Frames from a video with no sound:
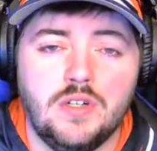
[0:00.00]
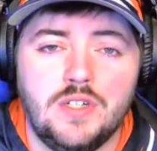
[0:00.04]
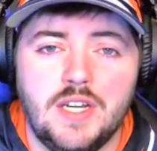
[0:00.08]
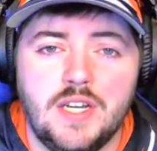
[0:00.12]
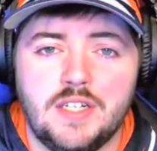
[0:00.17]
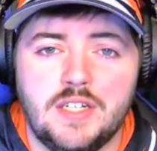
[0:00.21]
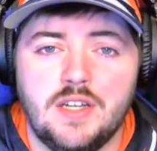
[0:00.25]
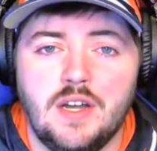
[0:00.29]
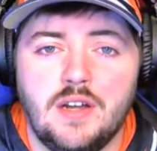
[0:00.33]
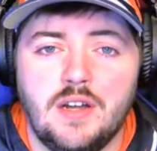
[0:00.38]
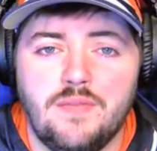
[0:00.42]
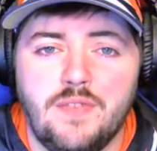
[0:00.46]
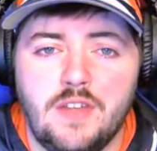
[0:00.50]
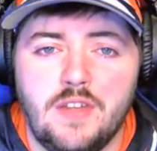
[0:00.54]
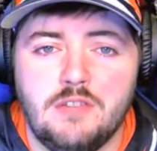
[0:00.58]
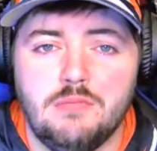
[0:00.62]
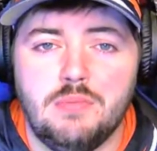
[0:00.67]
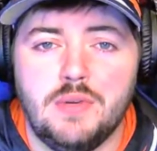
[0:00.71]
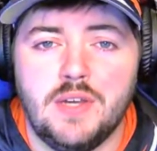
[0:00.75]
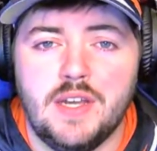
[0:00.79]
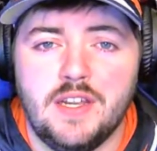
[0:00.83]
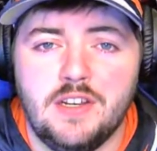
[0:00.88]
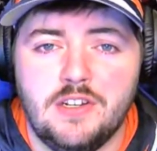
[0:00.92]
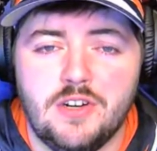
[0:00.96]
TikTok,
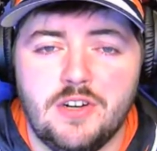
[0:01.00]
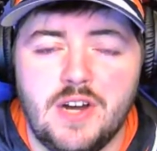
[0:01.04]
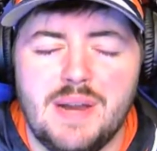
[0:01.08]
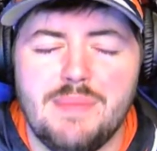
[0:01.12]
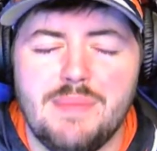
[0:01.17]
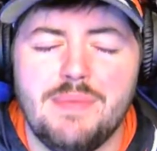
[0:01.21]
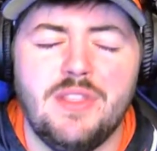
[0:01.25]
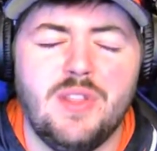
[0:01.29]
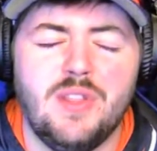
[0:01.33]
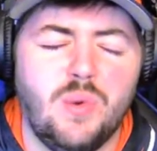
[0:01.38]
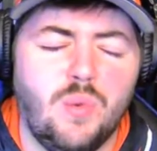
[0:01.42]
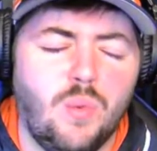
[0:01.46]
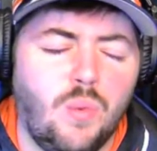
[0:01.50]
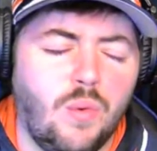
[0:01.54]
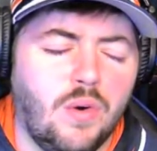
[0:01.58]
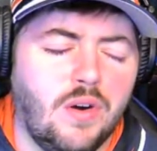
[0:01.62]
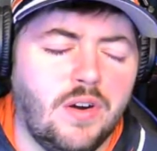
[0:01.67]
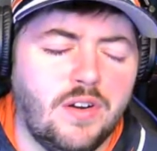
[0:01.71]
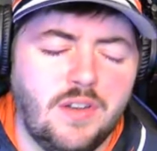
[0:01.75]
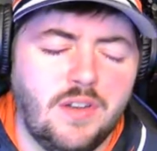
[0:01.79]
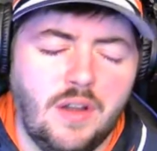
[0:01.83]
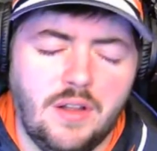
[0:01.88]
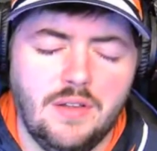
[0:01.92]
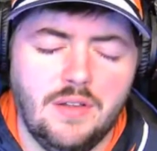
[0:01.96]
Facebook, Instagram, the
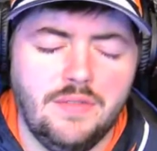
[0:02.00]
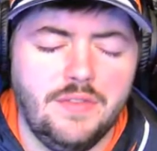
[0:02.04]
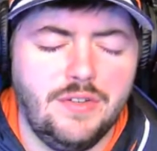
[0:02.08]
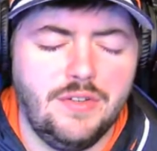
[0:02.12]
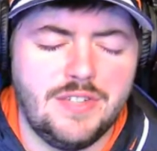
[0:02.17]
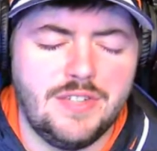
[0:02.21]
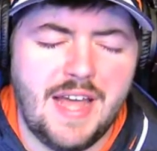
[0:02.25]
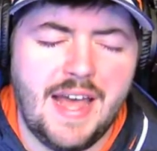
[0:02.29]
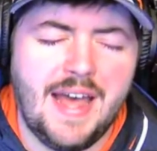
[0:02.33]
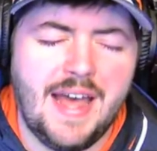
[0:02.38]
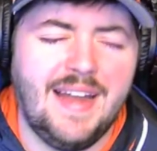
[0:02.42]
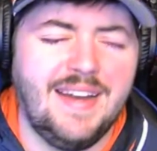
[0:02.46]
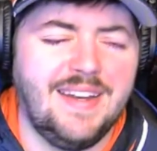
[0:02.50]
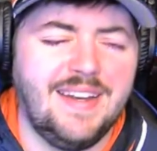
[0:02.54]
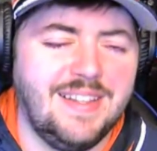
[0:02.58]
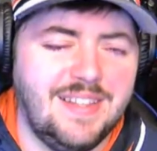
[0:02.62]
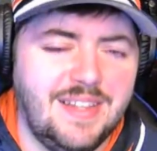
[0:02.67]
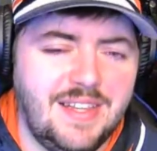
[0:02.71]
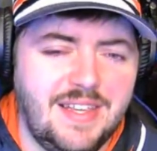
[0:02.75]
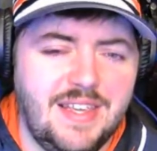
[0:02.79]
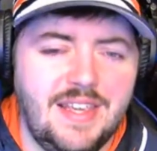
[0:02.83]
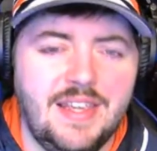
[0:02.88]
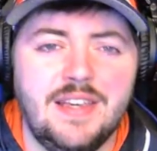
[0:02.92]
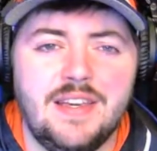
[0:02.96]
works, all of those at
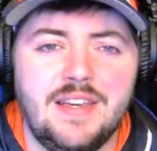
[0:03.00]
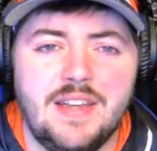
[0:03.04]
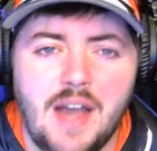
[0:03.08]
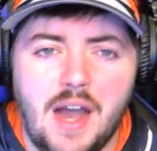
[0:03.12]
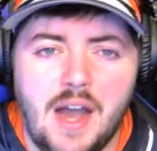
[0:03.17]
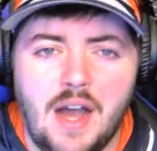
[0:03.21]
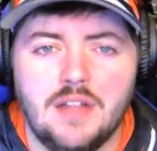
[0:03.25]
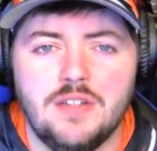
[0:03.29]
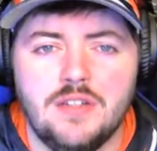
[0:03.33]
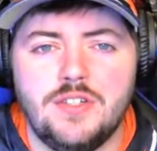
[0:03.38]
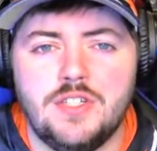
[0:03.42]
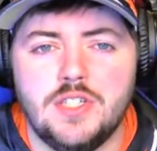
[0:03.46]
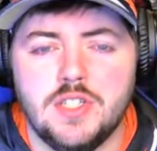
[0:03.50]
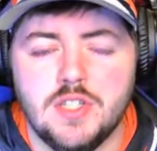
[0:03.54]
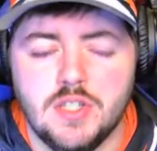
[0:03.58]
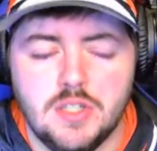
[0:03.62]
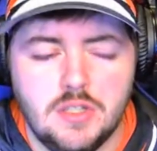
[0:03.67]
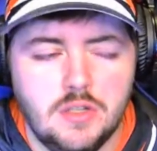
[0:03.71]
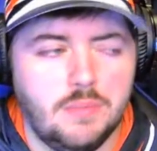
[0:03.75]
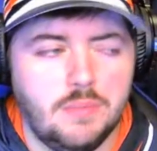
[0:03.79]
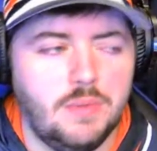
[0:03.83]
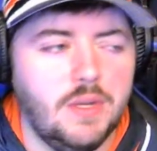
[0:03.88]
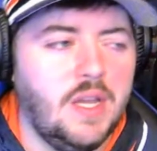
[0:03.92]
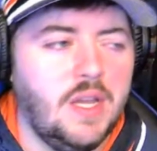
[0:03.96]
The College
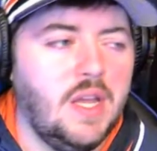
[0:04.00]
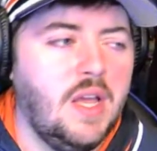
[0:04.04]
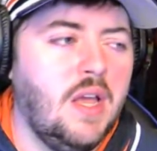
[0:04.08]
Loop.